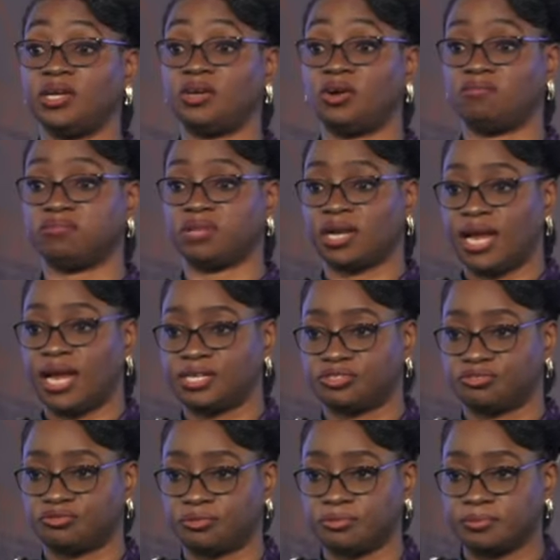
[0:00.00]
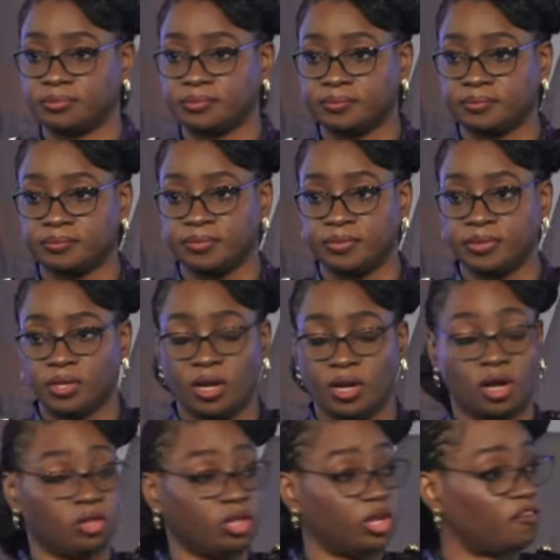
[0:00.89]
of the classroom.
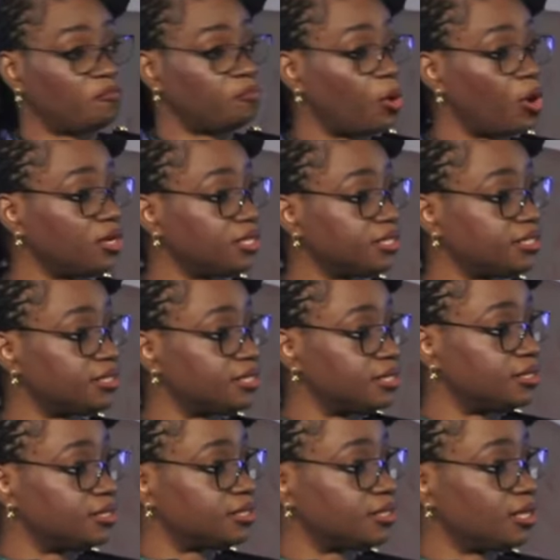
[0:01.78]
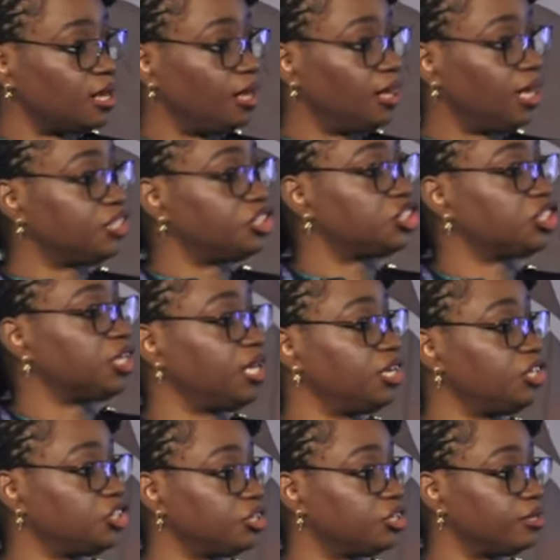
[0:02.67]
A lot of policies,
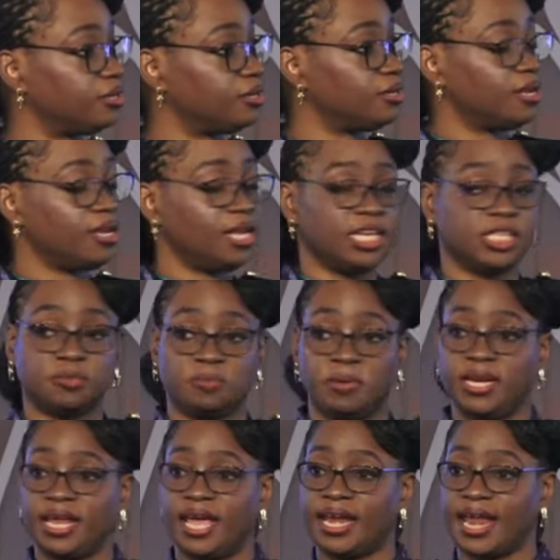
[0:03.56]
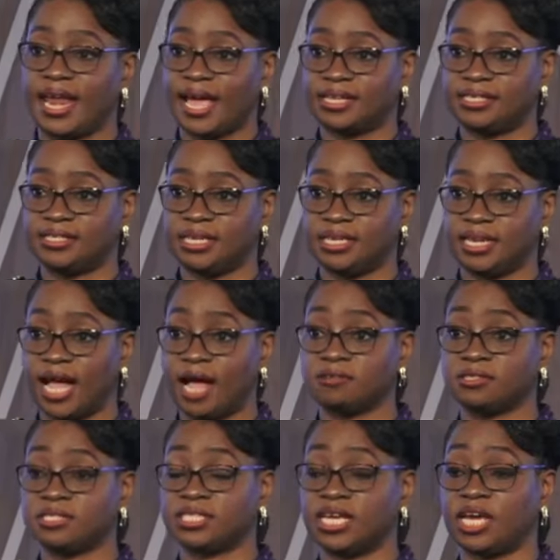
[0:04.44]
legislation, is being enacted
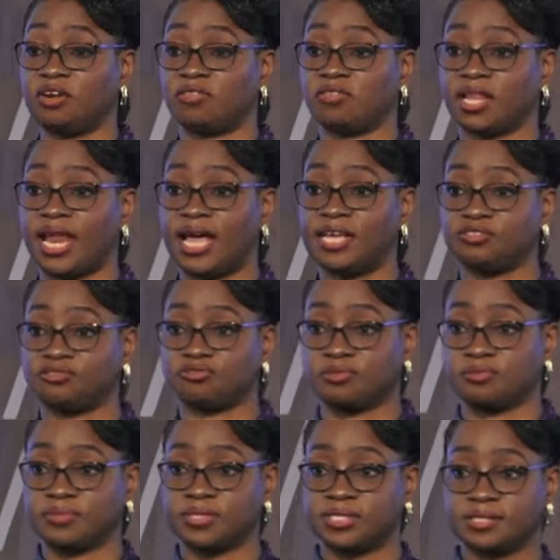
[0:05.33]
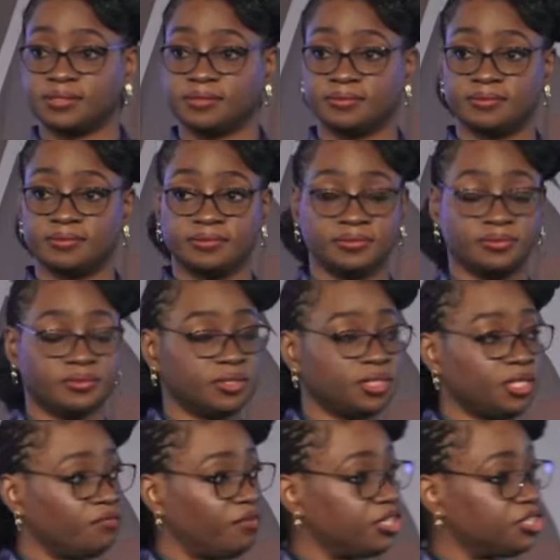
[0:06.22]
outside of the classrooms.
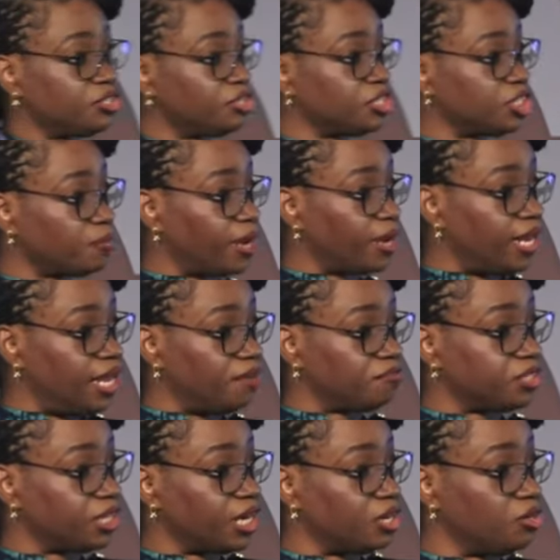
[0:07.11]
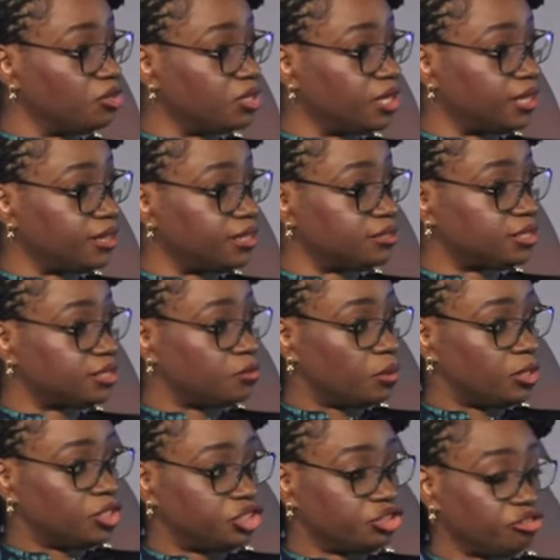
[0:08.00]
If I turn to my left and I look at these
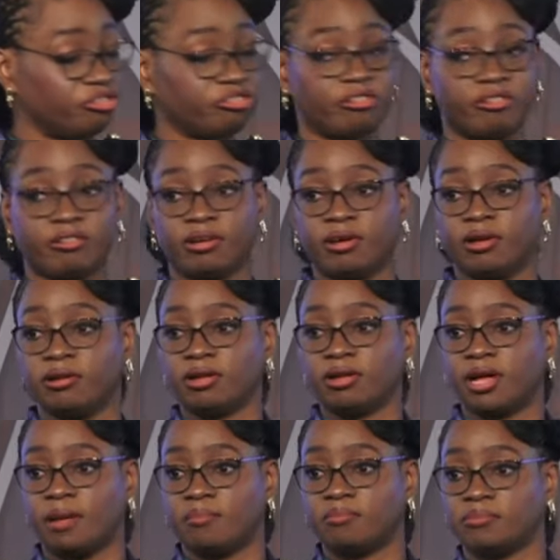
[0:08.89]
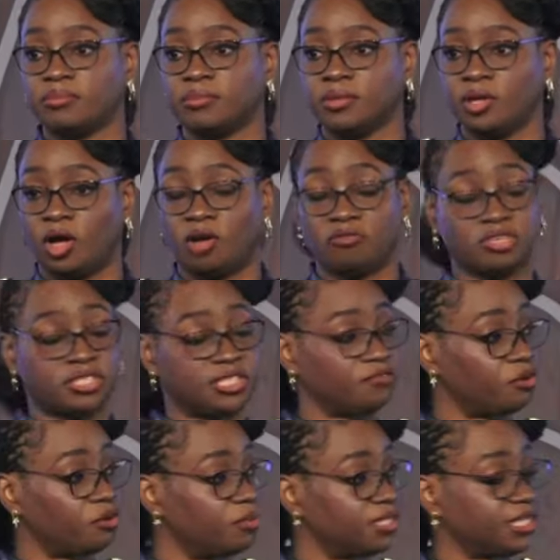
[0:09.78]
children who come, obviously
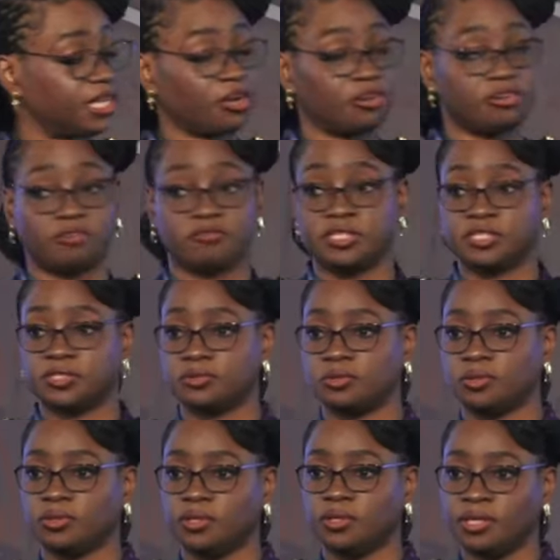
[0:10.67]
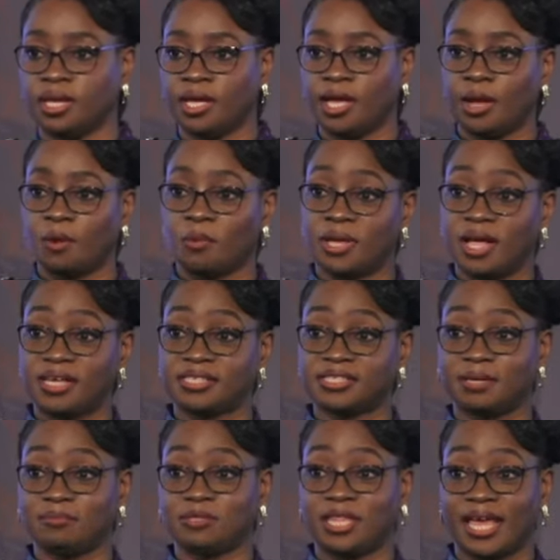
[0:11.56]
from a secondary school, and we ask
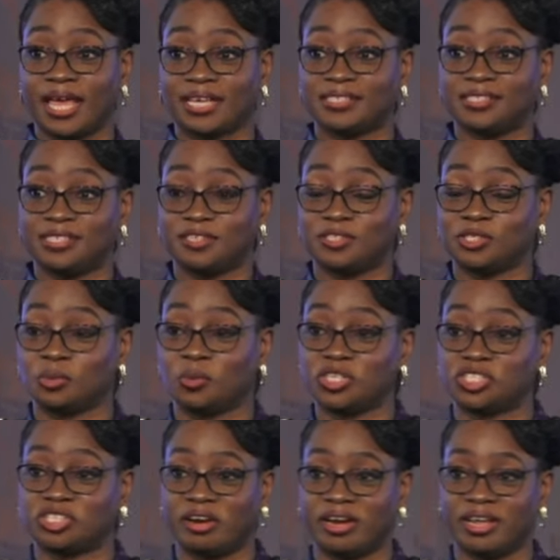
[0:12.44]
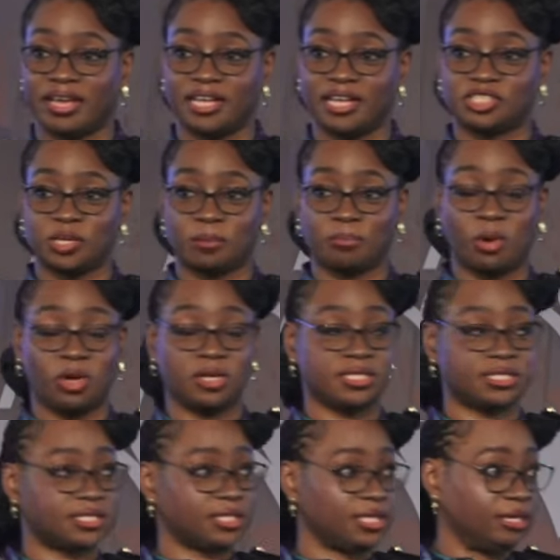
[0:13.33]
them the extent to which they're engaged in
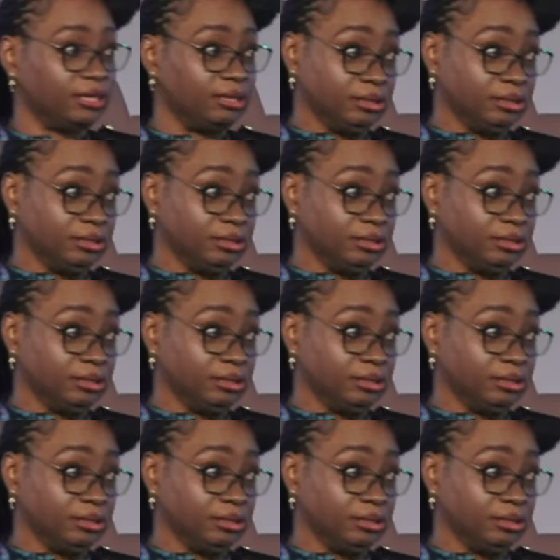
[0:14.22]
policy,